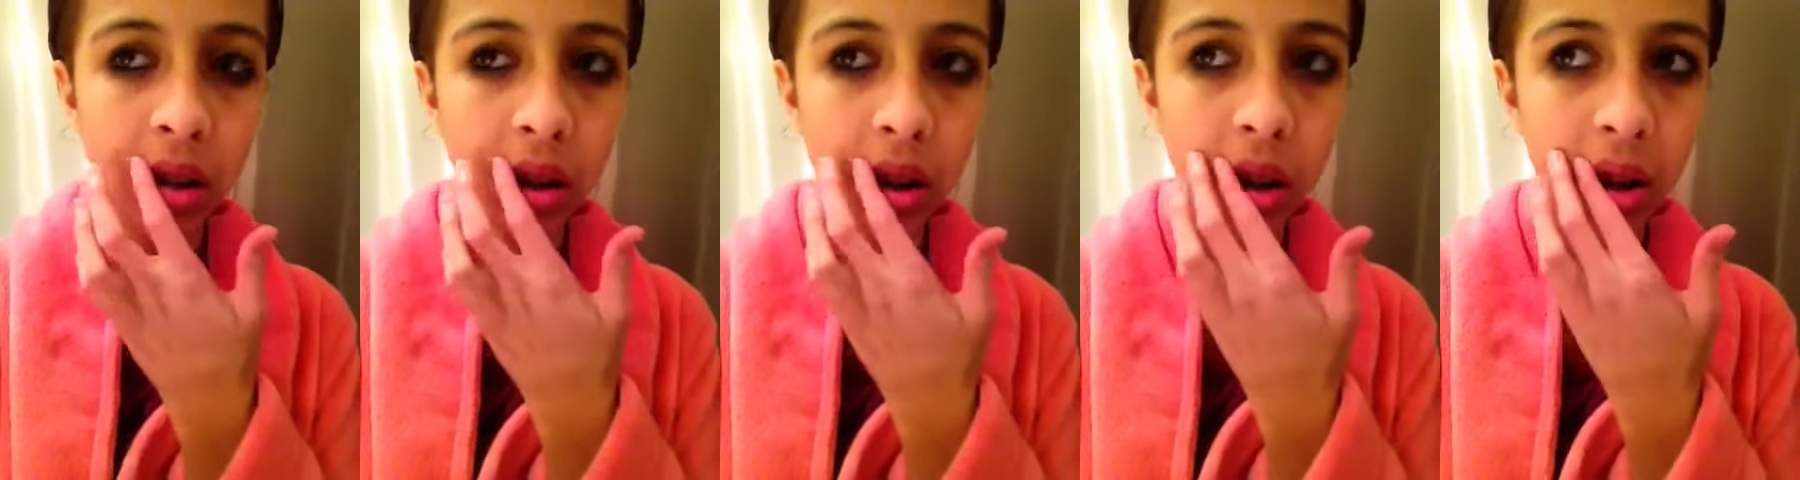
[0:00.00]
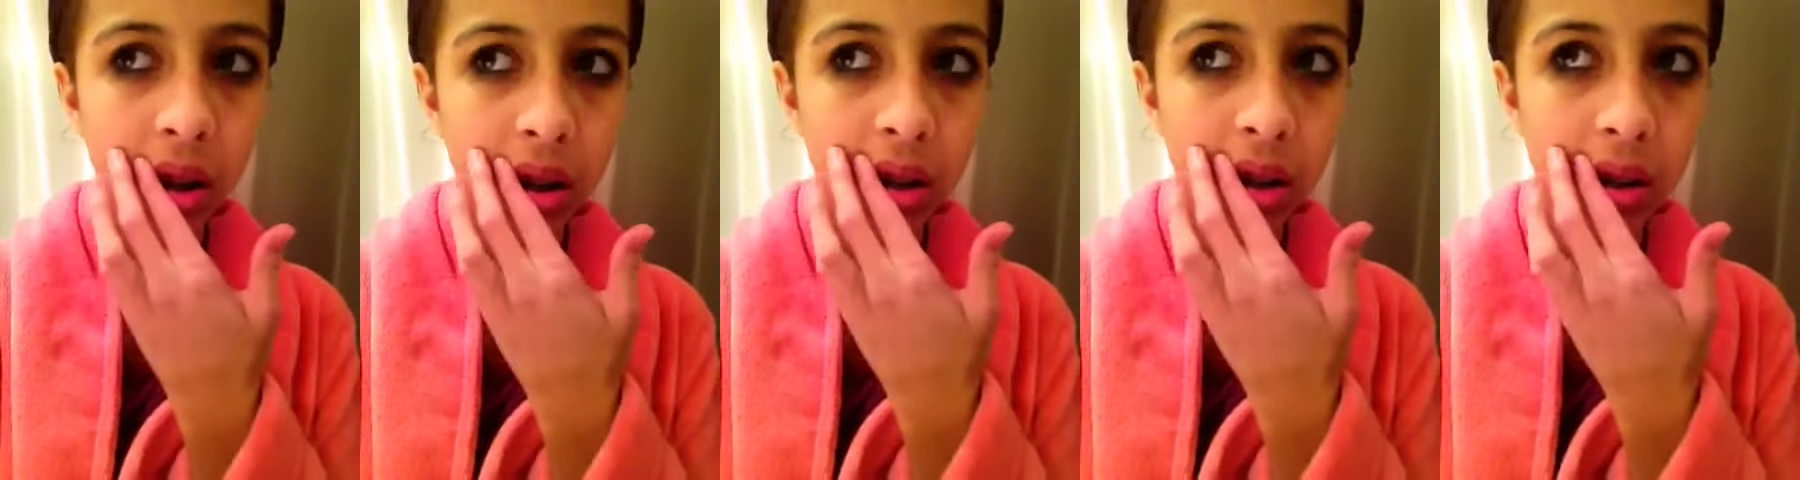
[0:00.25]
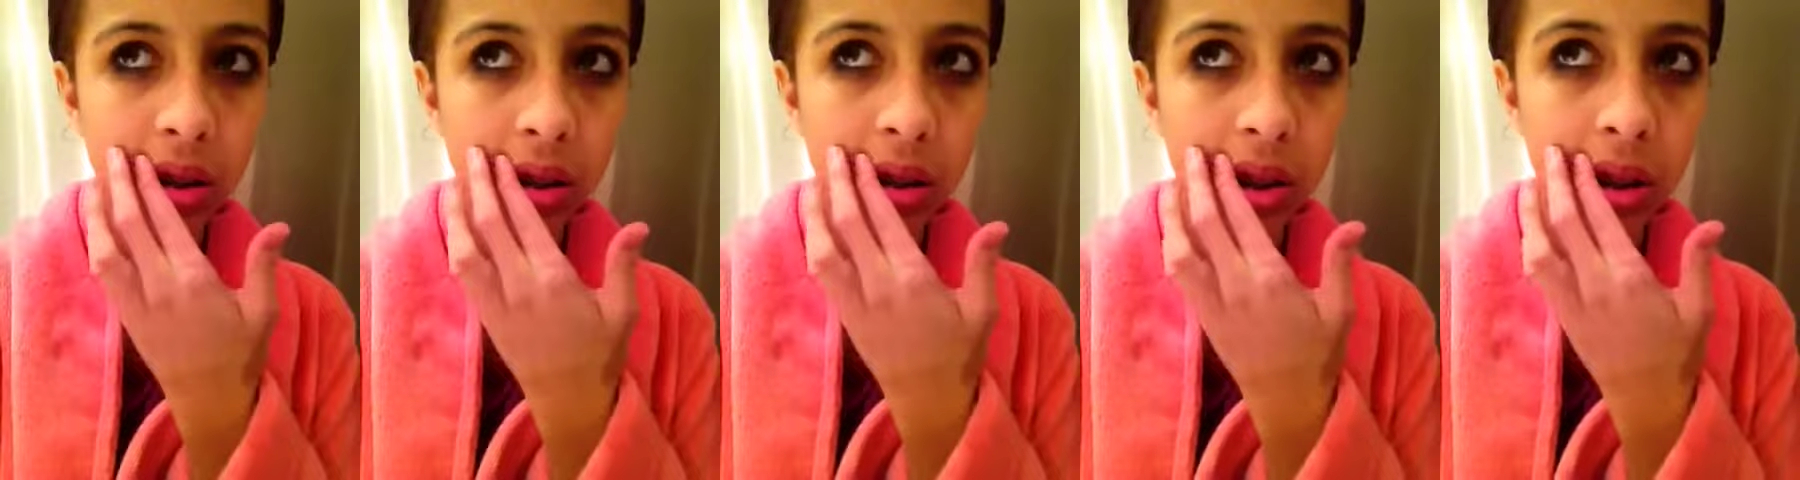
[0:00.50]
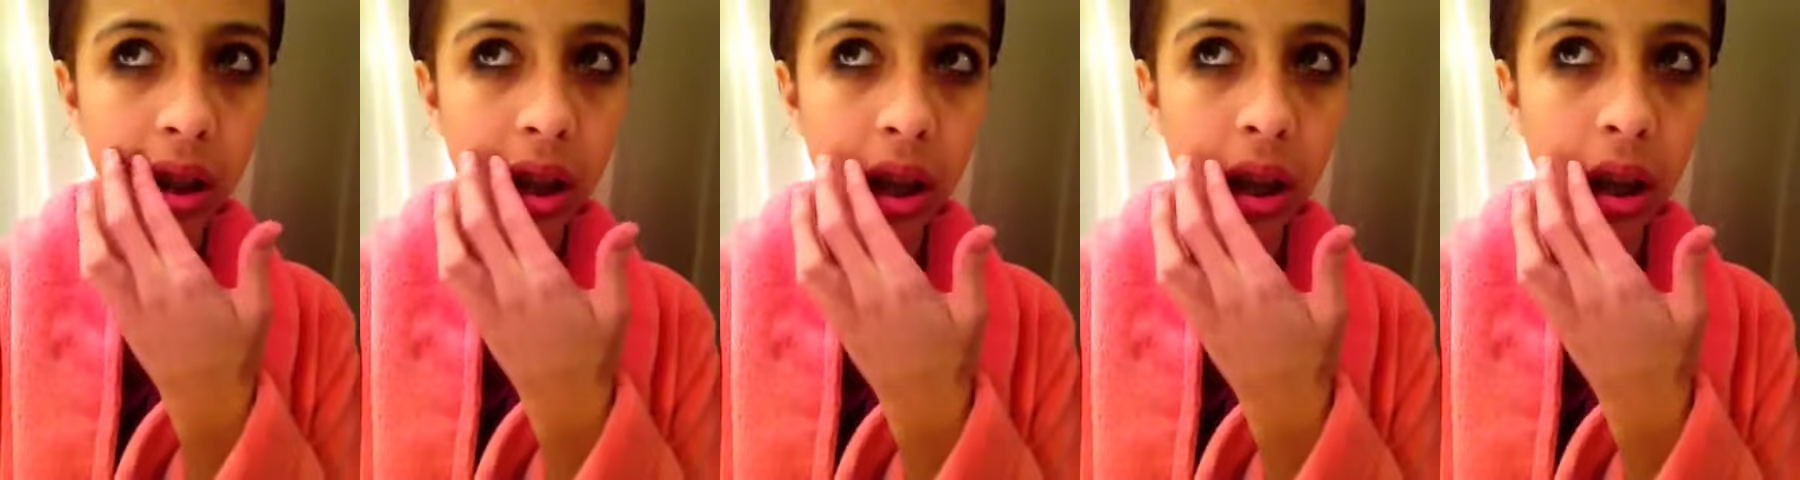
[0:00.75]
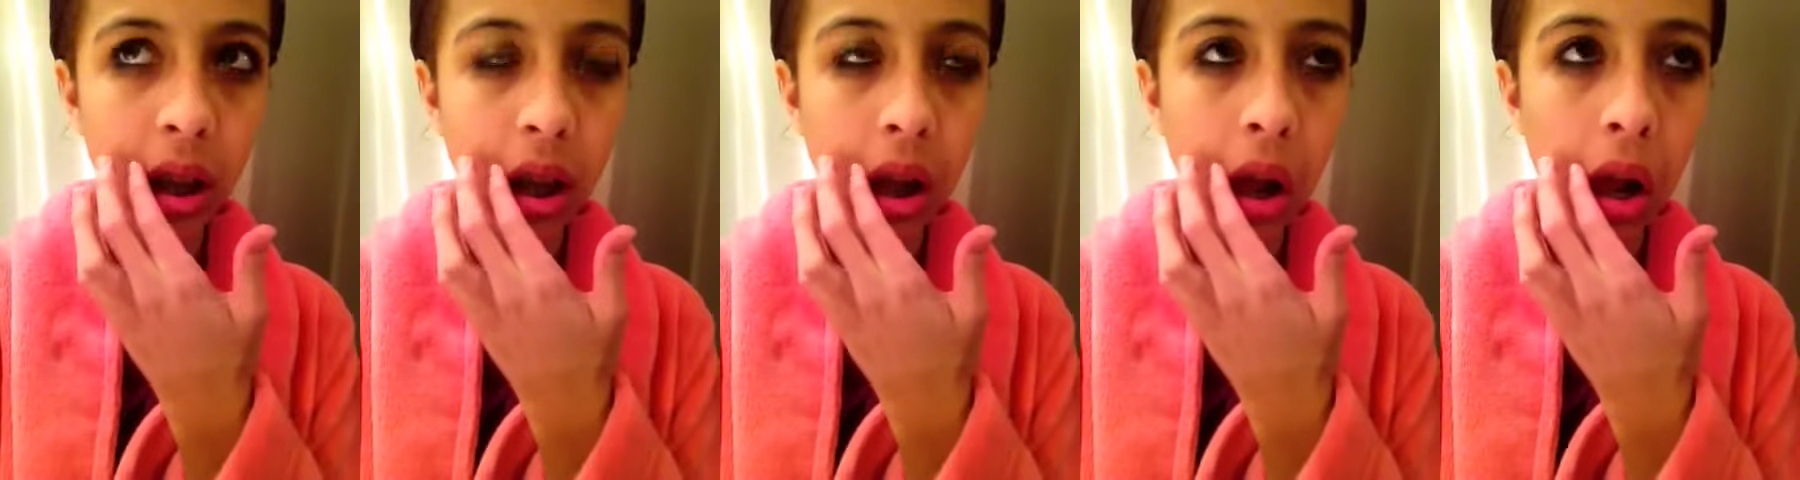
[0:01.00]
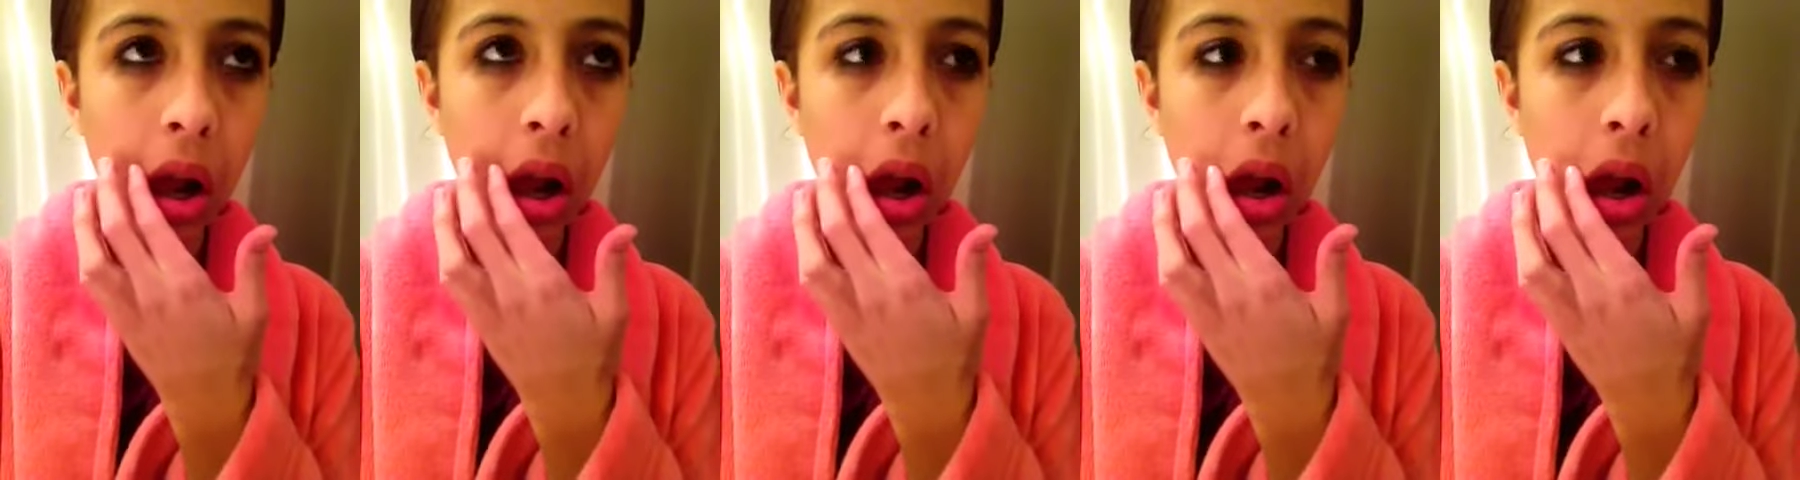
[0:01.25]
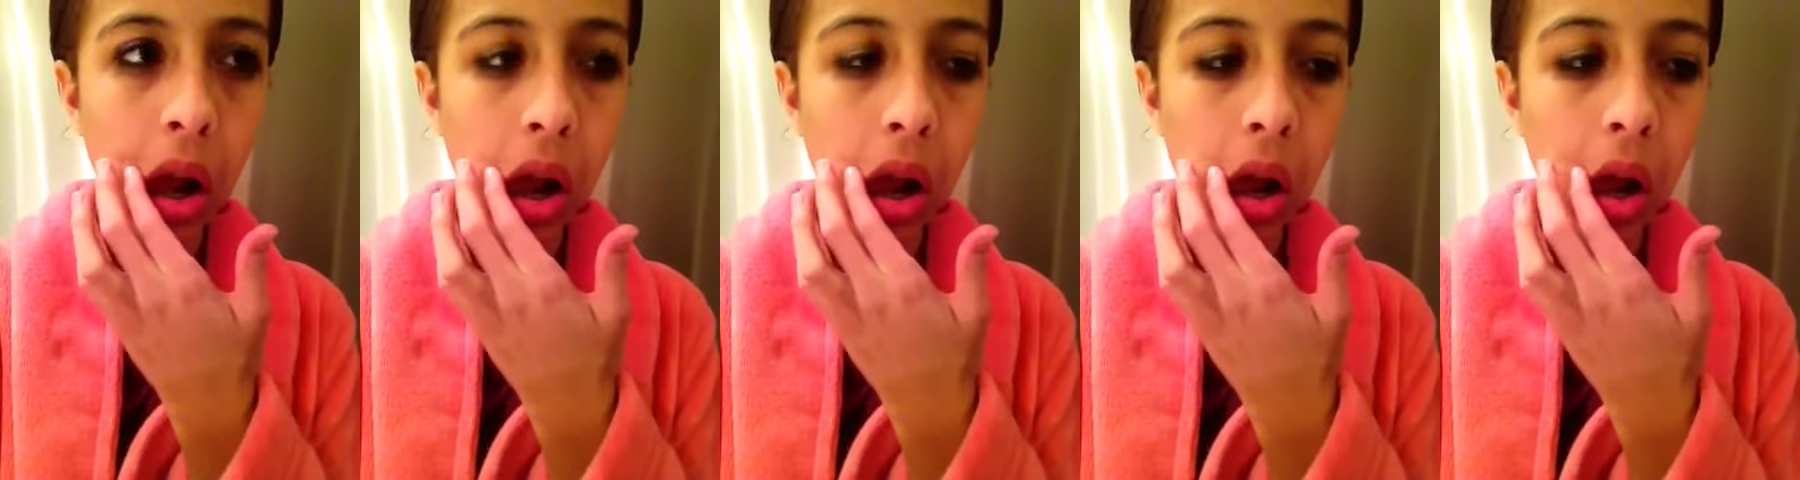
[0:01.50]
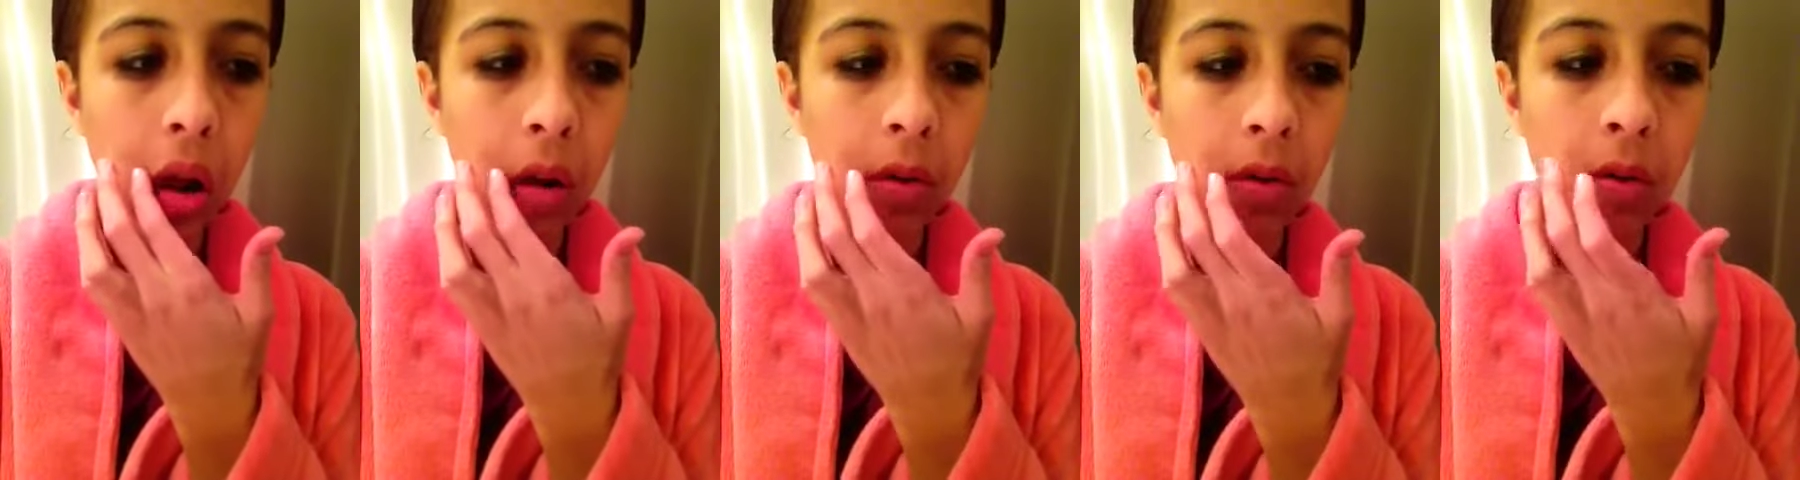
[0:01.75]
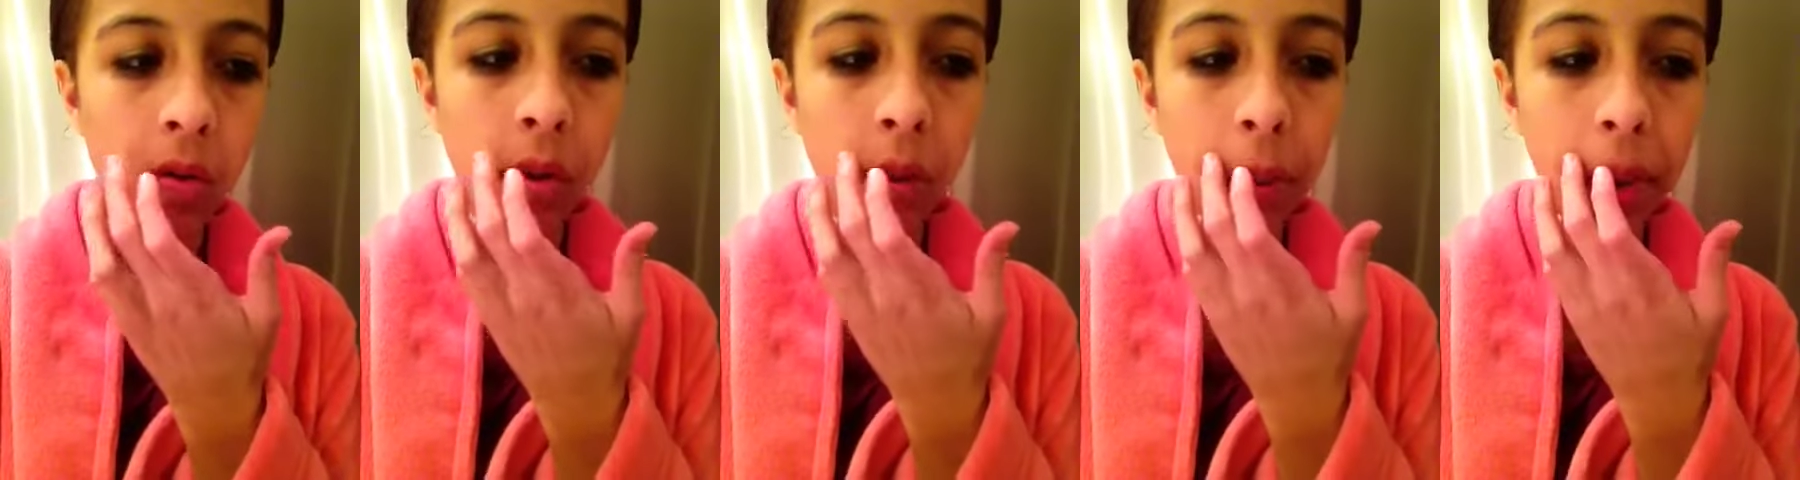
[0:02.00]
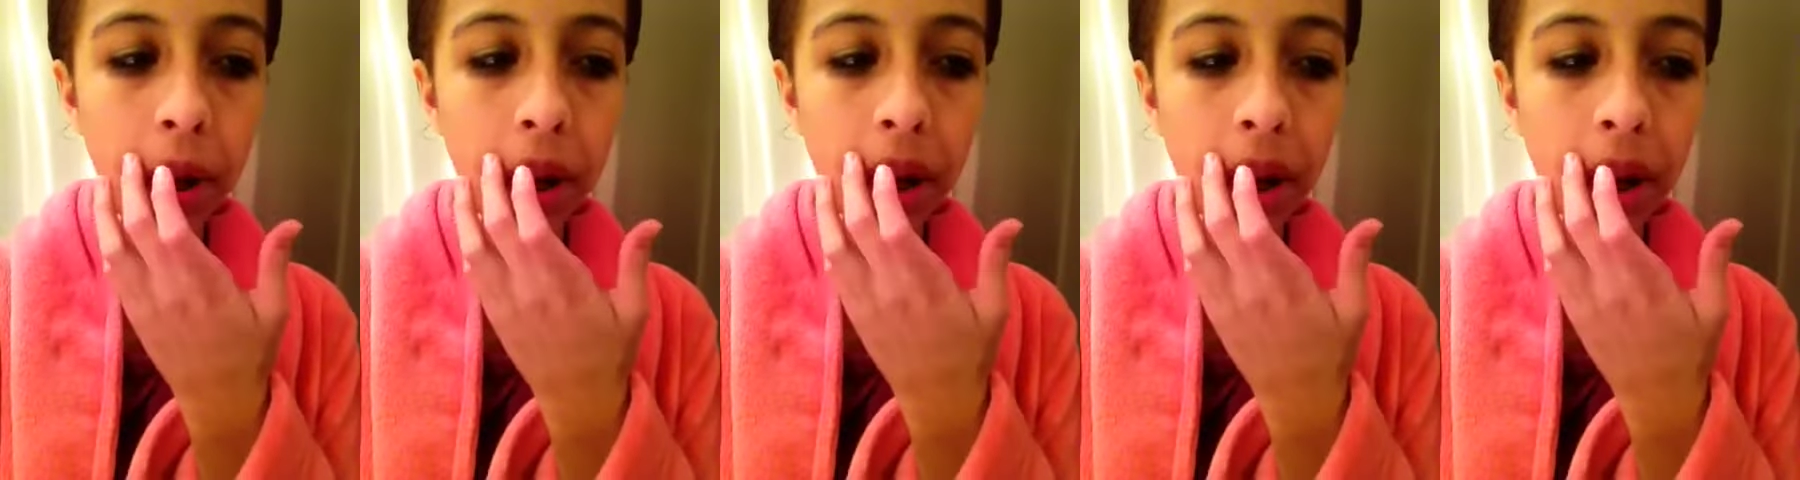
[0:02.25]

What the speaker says: hurts. Like, it was rubbing